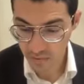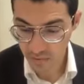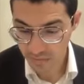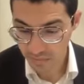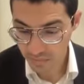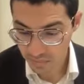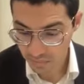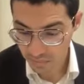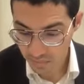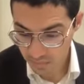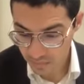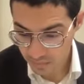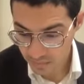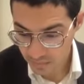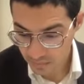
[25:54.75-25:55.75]

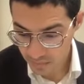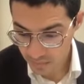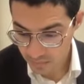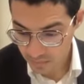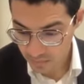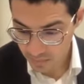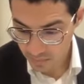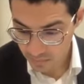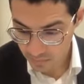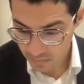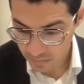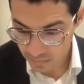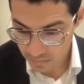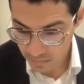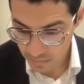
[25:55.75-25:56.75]

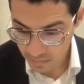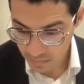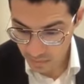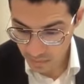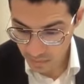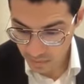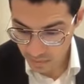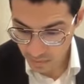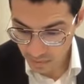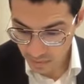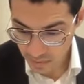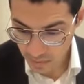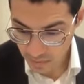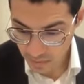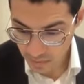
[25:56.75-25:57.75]

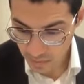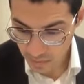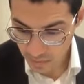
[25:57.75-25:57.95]
No one is speaking in this clip.